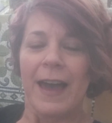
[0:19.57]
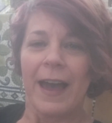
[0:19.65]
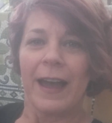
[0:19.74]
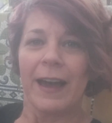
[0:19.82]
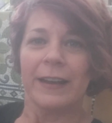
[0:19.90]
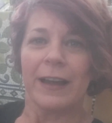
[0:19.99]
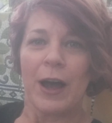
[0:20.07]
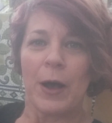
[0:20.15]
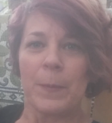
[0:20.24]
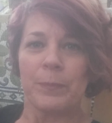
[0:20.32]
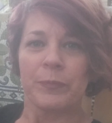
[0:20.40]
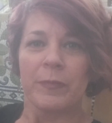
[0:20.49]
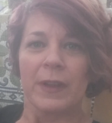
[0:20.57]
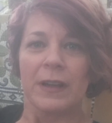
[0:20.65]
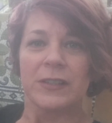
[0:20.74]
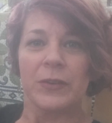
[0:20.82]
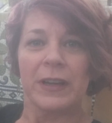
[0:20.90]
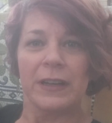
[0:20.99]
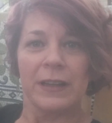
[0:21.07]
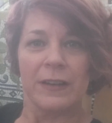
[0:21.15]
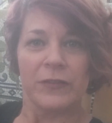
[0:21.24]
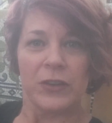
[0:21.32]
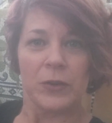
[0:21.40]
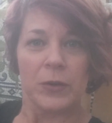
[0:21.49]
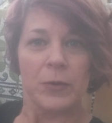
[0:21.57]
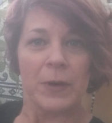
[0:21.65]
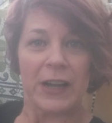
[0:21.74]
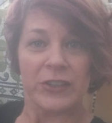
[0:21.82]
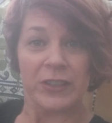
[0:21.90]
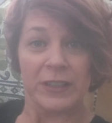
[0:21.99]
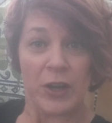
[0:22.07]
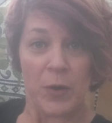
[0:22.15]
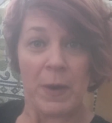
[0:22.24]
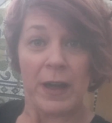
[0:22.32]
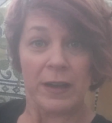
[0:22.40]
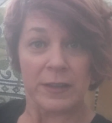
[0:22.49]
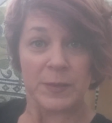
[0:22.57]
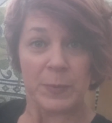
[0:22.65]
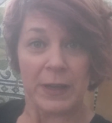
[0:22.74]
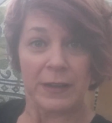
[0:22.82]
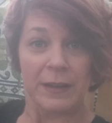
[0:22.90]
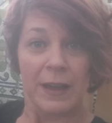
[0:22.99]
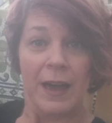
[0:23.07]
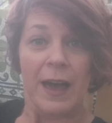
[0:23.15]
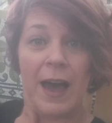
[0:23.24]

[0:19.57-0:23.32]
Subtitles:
And so any of you who actually know my husband,